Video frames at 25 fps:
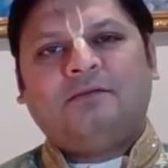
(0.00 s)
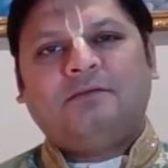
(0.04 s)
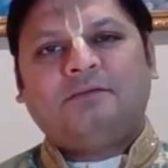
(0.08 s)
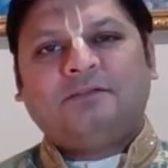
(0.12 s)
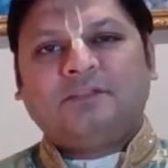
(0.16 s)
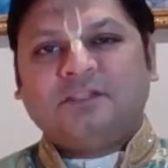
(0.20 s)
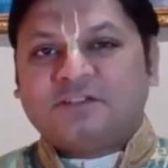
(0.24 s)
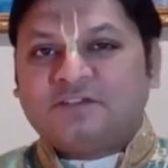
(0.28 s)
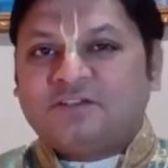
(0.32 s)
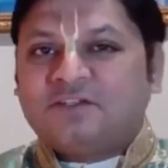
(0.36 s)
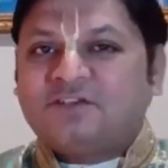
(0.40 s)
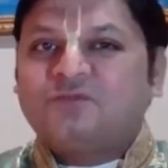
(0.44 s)

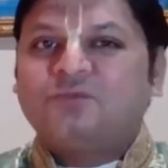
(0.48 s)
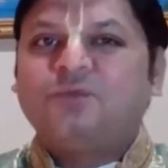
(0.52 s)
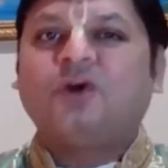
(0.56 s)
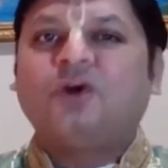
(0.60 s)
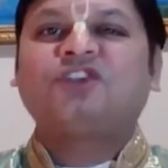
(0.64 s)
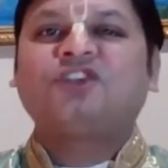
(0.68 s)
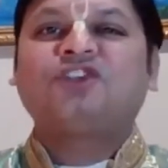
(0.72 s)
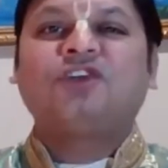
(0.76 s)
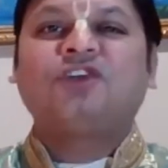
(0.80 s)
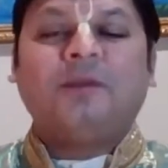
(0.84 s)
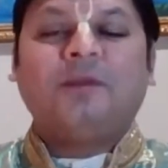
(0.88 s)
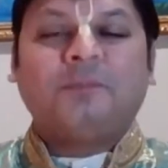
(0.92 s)
This is what
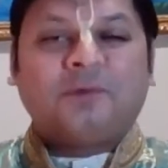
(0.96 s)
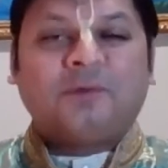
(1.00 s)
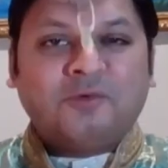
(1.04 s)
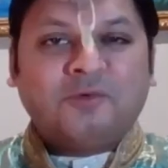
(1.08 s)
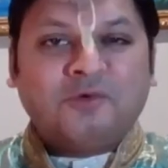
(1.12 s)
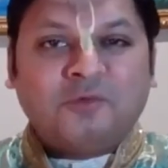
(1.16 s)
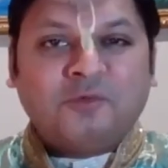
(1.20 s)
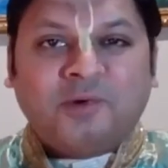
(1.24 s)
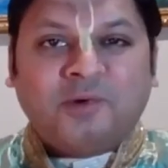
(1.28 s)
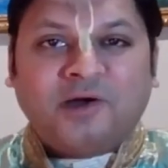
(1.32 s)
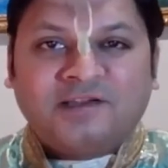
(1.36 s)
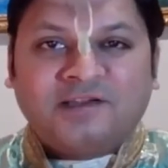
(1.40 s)
Srila
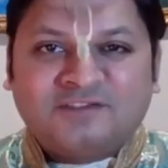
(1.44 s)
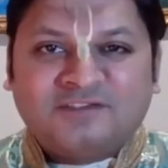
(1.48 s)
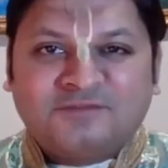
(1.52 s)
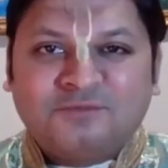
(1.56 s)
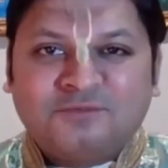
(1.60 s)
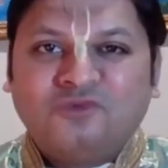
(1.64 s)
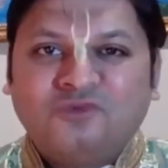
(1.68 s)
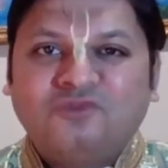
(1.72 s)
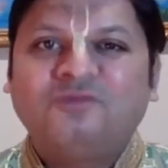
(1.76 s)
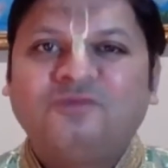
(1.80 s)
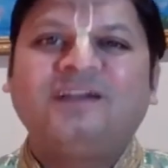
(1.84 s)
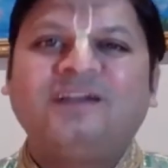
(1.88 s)
Prabhupada's
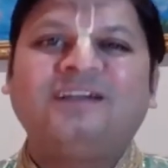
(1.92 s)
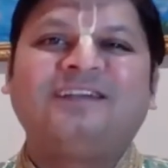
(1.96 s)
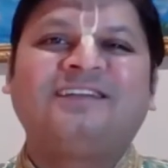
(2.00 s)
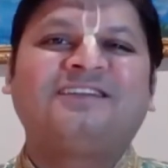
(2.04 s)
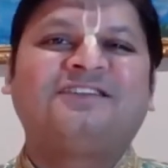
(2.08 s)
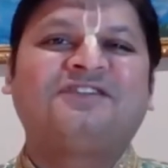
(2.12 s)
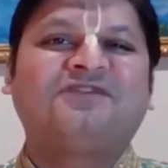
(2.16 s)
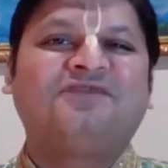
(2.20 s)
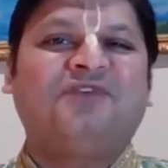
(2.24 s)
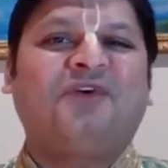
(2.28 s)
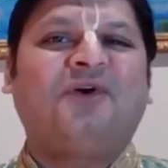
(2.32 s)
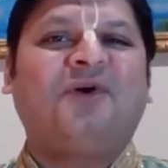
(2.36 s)
movement
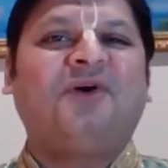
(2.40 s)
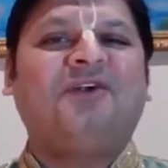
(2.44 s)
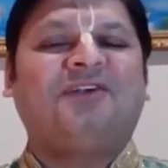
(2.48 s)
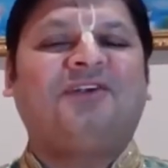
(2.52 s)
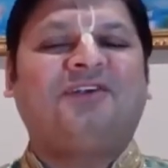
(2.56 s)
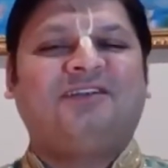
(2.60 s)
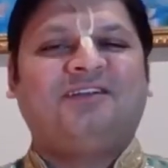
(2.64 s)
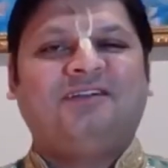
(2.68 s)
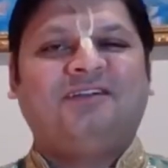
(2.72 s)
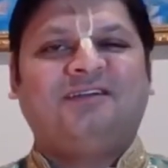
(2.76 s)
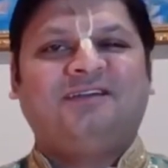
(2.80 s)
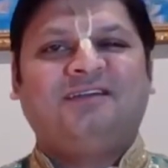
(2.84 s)
is
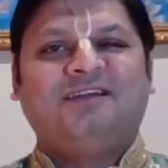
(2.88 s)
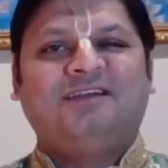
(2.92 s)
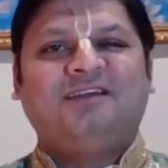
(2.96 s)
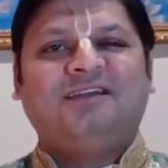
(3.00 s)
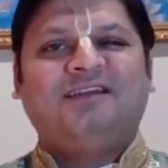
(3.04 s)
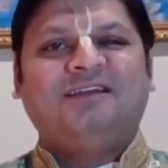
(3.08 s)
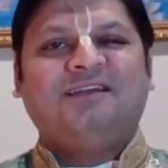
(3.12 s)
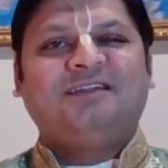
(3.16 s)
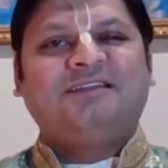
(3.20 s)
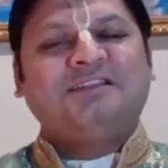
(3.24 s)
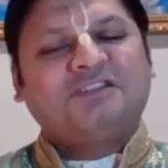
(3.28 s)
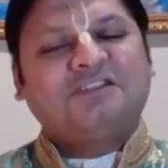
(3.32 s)
for.
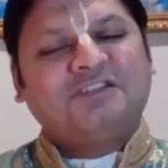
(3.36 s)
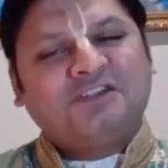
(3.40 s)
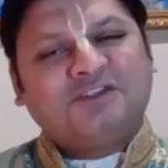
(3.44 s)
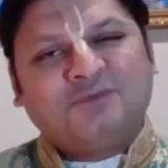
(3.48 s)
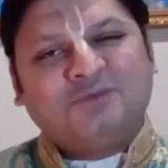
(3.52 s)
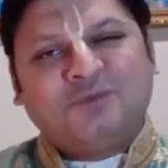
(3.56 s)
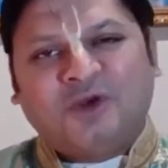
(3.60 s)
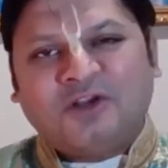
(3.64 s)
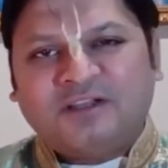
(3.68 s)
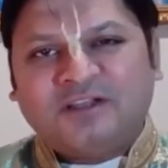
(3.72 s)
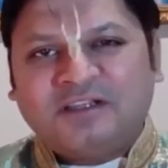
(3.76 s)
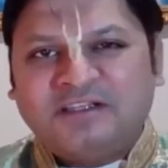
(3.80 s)
This is
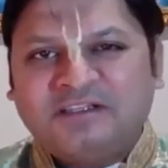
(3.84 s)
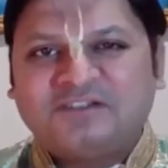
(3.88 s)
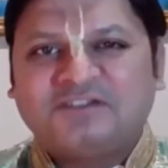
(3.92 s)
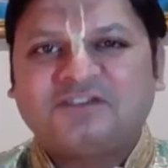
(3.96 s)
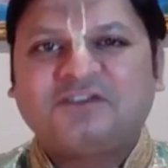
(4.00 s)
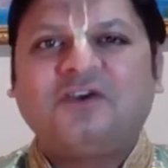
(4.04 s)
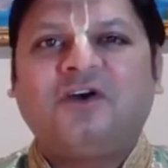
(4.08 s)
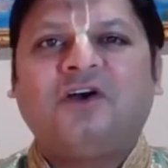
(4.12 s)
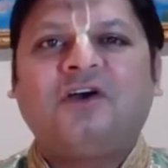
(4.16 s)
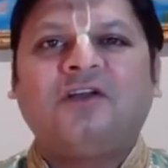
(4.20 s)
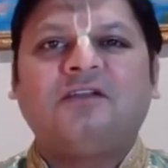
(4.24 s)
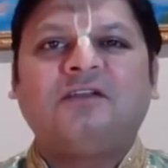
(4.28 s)
what
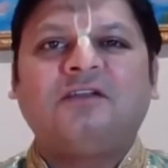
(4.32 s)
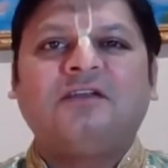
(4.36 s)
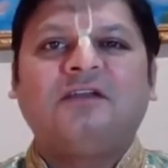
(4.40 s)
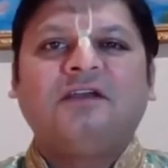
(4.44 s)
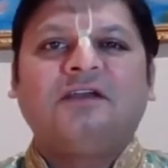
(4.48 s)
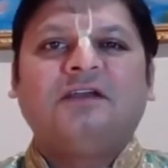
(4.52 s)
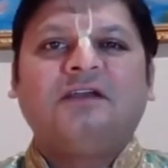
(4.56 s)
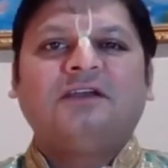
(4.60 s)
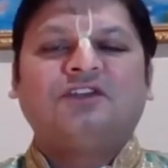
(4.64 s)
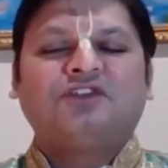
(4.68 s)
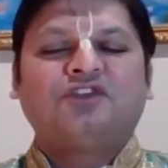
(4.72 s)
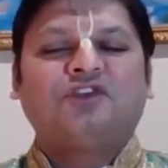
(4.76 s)
ISKCON,
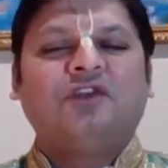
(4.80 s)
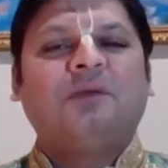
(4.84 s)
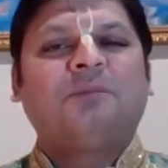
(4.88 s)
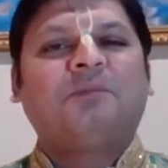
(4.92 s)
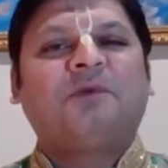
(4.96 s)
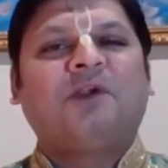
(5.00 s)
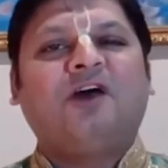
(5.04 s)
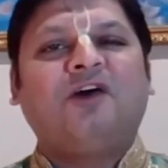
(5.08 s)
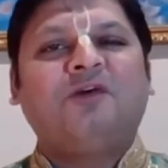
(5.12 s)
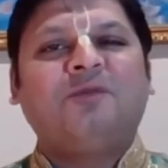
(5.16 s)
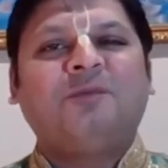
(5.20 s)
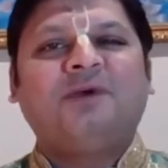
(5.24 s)
Srila
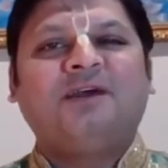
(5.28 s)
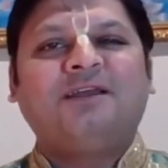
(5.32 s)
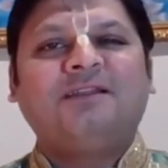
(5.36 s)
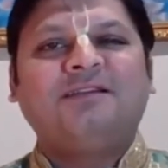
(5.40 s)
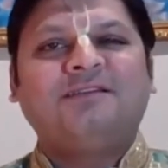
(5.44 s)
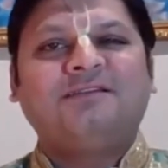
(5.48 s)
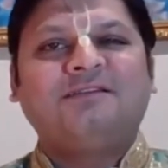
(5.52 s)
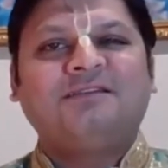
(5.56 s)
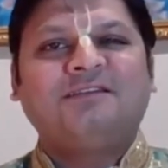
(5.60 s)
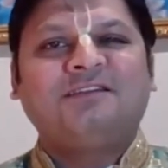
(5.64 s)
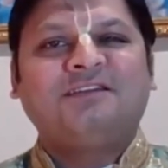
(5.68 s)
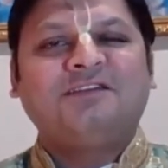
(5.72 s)

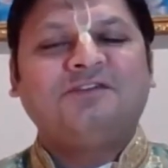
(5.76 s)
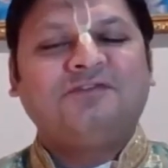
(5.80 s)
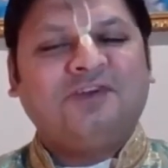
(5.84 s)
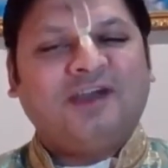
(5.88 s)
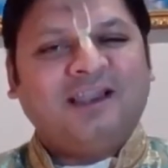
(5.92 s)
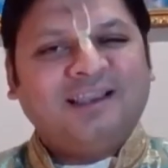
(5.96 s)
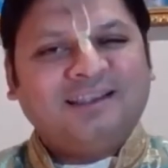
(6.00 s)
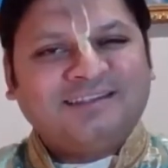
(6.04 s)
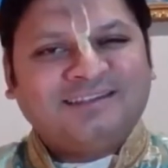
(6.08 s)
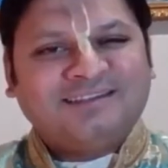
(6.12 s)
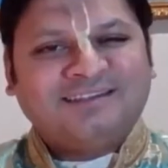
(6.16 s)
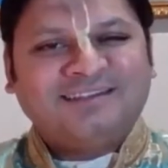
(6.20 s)
Prabhupada
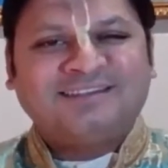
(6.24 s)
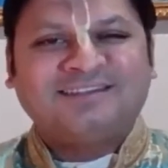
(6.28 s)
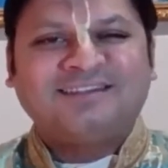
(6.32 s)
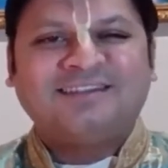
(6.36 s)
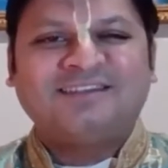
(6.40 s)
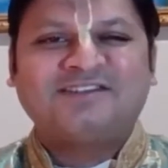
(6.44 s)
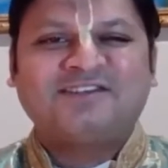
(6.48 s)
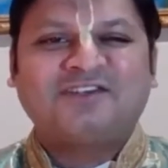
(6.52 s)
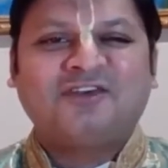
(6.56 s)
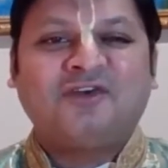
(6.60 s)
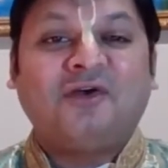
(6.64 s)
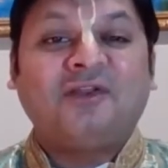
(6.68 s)
devised this
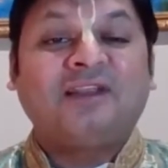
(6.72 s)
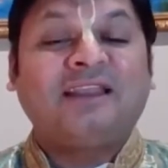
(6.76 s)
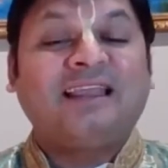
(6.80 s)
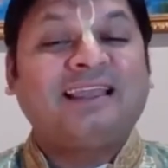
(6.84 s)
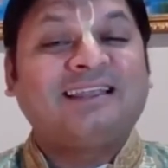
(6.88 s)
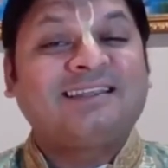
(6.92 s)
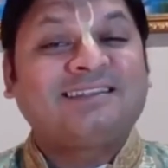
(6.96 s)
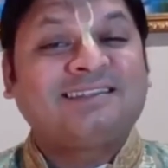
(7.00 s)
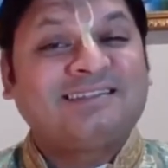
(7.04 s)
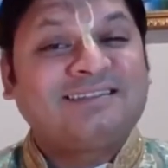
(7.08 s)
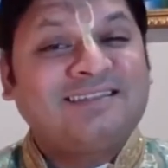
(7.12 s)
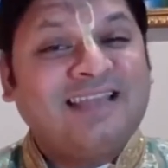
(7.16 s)
ISKCON
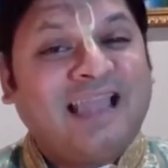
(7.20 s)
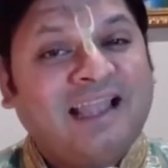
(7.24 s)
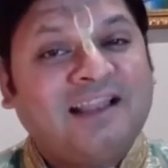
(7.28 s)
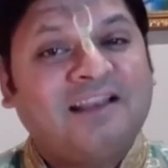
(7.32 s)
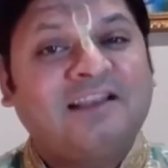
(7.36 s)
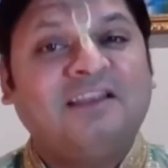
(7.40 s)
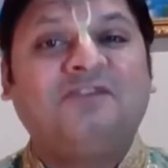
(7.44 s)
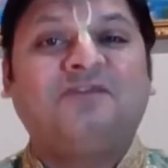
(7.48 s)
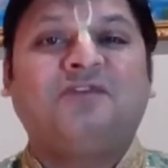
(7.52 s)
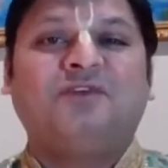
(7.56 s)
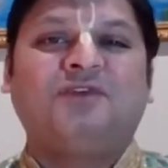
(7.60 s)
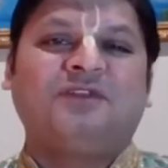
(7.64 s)

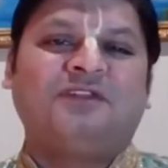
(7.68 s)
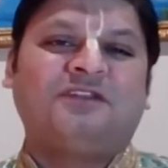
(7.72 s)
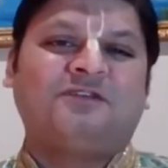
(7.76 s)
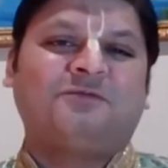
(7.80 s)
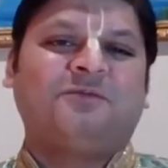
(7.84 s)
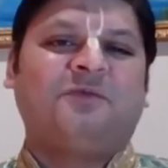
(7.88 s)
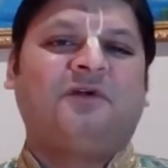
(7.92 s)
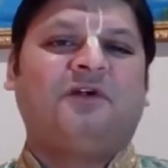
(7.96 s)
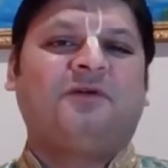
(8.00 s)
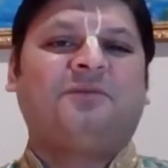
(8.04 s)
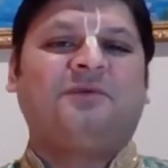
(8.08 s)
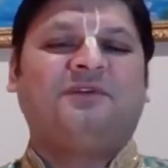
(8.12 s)
exactly for this
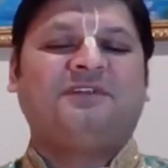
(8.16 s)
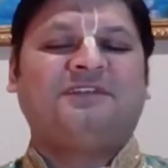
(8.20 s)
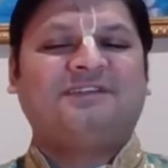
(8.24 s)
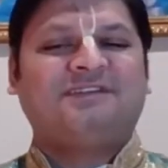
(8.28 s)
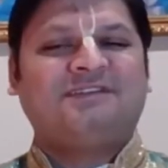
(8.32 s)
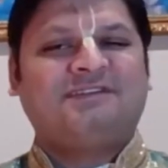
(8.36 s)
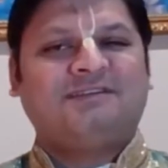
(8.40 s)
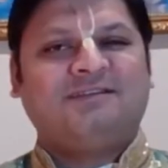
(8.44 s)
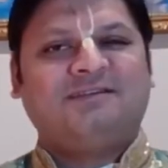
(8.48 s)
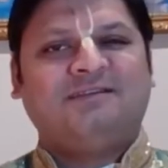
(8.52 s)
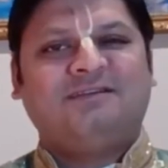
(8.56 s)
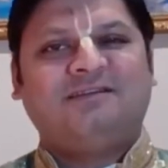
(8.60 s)

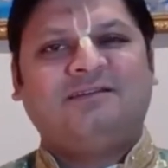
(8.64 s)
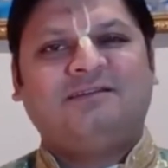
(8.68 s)
purpose.